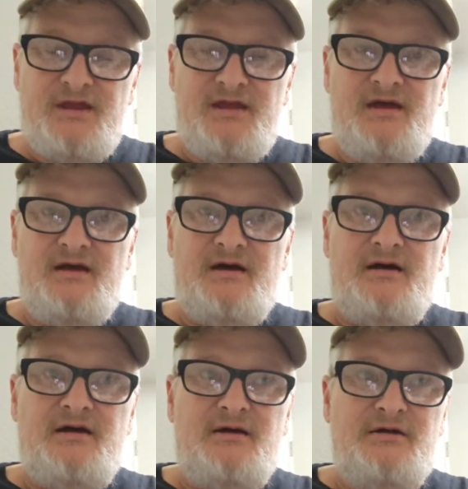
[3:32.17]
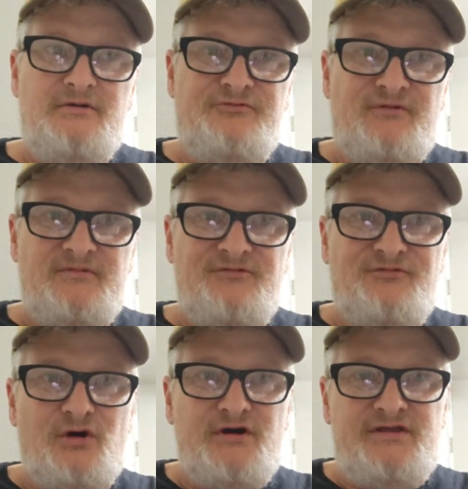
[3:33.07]
From the
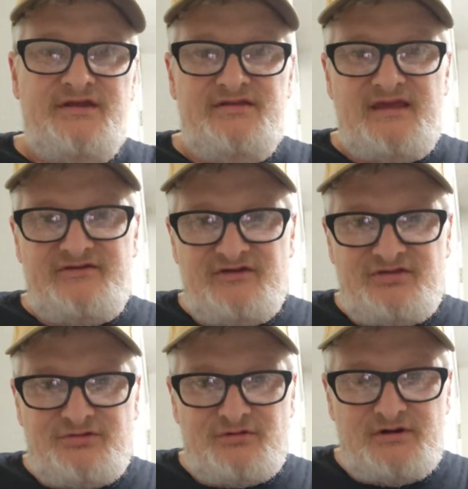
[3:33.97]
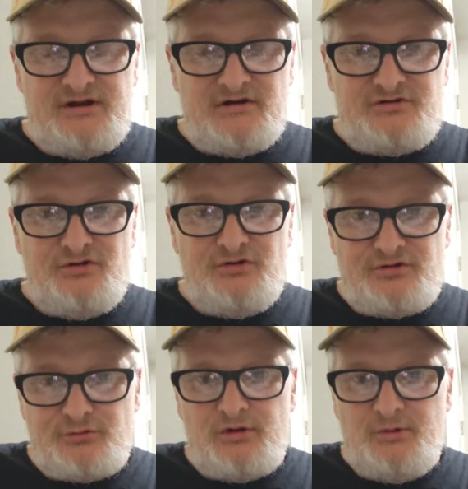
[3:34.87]
4th, they said 2 to
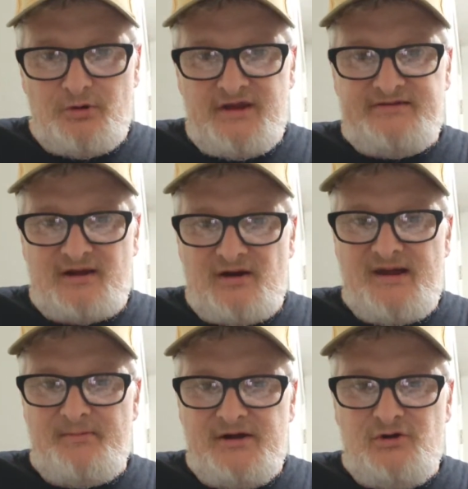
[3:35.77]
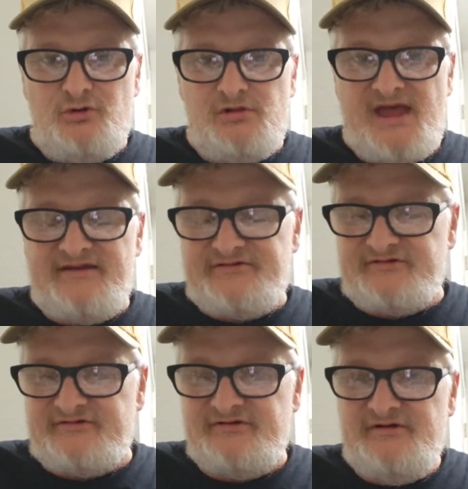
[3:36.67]
3 weeks, I'll have my new
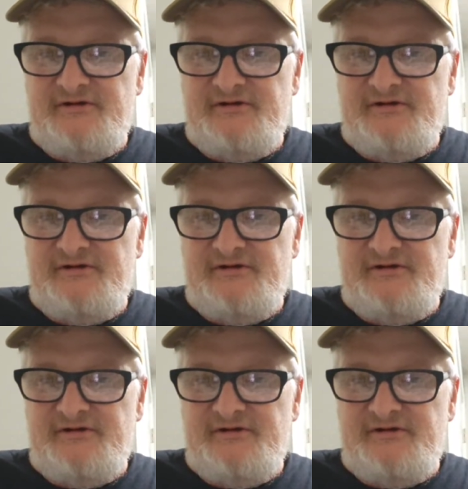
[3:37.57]
glasses.